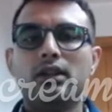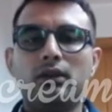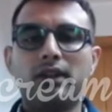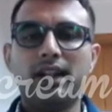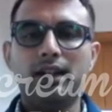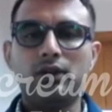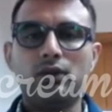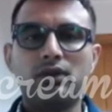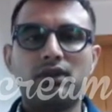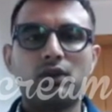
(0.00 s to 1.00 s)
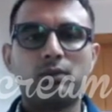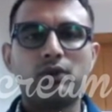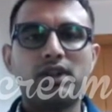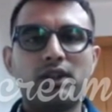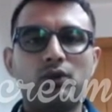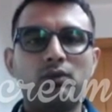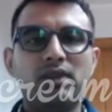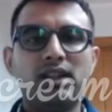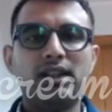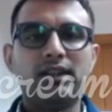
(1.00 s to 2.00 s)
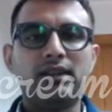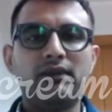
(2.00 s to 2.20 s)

Okay, your research project should be in